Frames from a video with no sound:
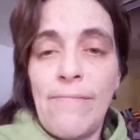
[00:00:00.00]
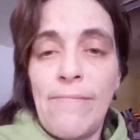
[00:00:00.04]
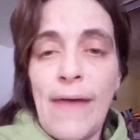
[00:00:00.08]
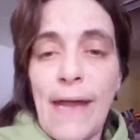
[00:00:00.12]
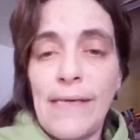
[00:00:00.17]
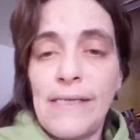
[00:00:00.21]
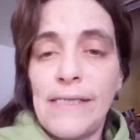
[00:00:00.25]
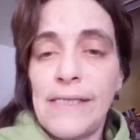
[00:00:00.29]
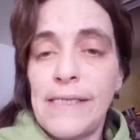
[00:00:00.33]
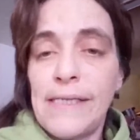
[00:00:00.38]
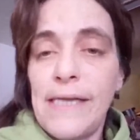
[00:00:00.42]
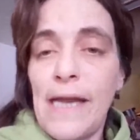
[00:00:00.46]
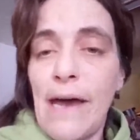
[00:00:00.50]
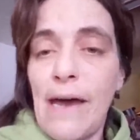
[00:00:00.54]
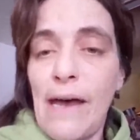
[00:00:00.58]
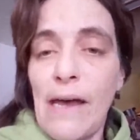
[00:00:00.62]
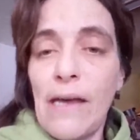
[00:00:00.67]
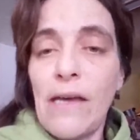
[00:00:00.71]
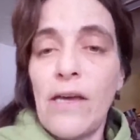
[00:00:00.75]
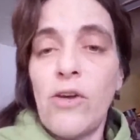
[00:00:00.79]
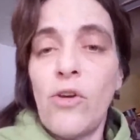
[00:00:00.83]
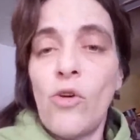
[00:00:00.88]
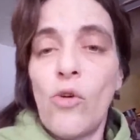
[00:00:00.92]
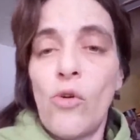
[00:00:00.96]
that is
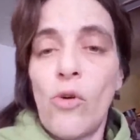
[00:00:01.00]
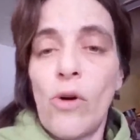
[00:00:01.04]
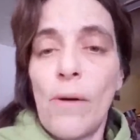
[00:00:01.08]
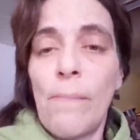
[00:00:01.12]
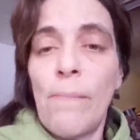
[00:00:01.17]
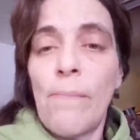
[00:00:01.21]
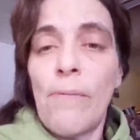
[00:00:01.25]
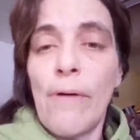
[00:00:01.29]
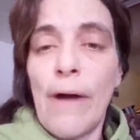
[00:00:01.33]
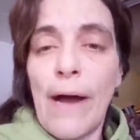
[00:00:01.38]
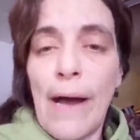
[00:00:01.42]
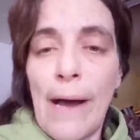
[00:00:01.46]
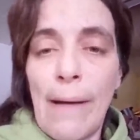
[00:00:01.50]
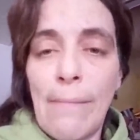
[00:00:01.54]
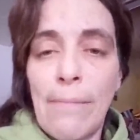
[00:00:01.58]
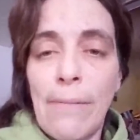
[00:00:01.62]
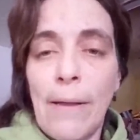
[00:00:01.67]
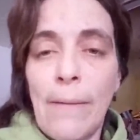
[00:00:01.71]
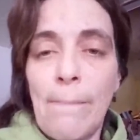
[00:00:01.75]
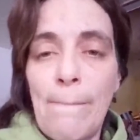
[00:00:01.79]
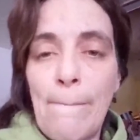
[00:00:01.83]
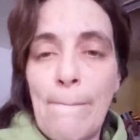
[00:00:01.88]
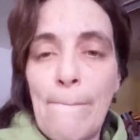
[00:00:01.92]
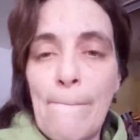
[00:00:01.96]
not your
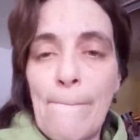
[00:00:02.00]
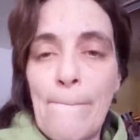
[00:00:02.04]
problem.